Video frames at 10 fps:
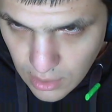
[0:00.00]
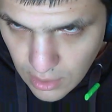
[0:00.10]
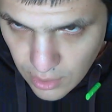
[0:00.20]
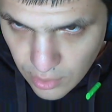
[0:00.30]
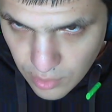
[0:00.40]

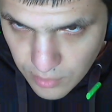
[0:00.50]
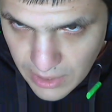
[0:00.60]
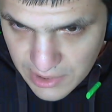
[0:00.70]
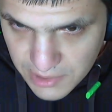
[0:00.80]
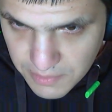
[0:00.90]
I don't know
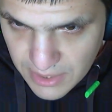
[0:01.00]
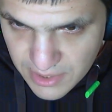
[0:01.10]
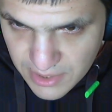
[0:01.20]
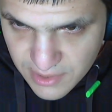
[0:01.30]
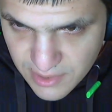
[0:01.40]
about expected
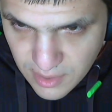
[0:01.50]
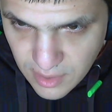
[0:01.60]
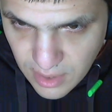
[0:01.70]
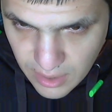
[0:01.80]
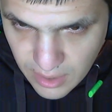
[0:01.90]
cell
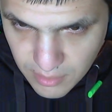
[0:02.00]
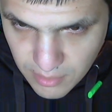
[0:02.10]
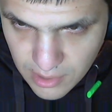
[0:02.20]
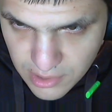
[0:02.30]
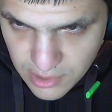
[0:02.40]
count. Where
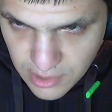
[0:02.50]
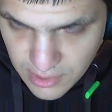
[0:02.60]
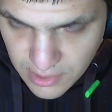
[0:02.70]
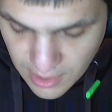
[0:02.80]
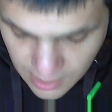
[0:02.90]
did she get
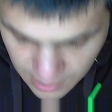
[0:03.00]
that?